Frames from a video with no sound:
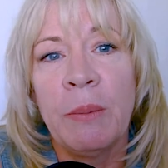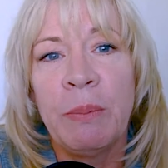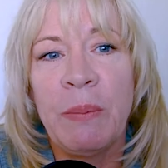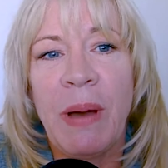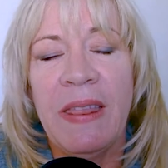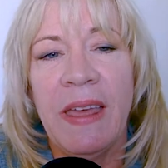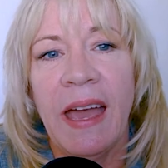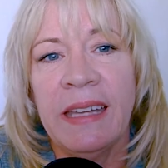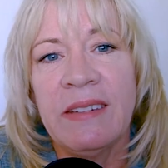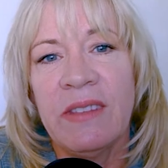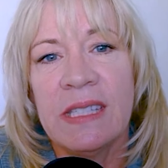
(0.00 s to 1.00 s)
But by the
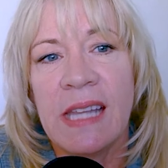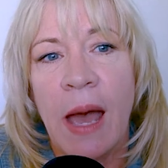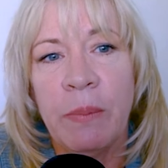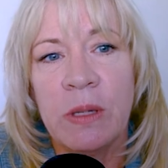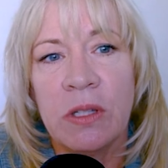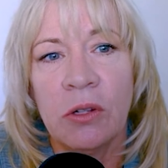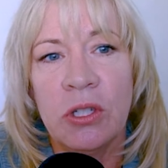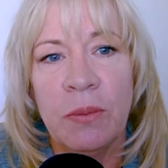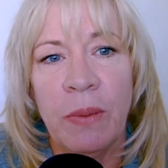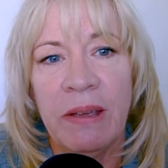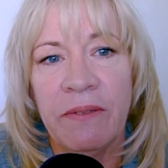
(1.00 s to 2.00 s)
end of this episode,
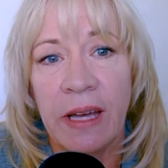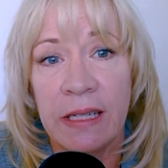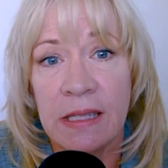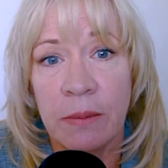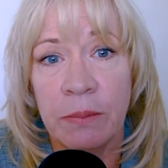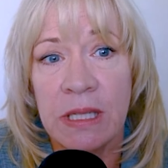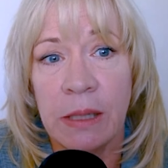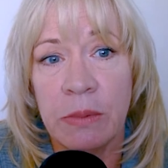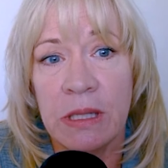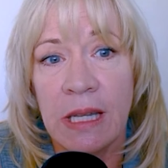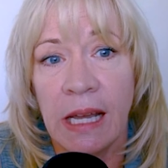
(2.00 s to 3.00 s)
you may find some
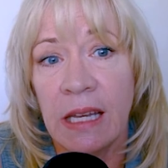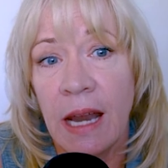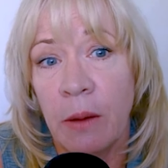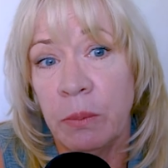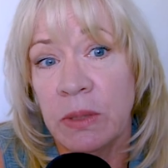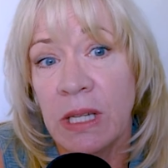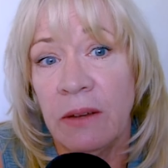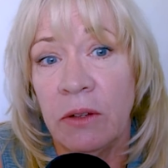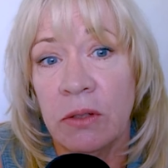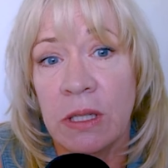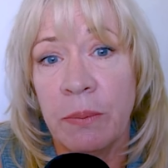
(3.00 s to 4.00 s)
tips that can help save
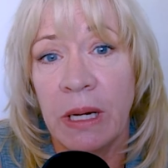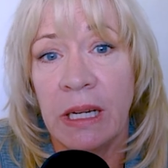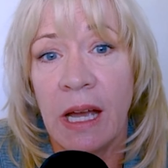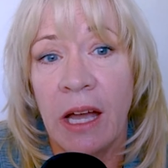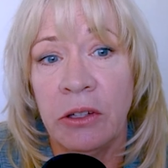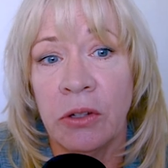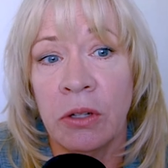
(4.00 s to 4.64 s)
you some money on your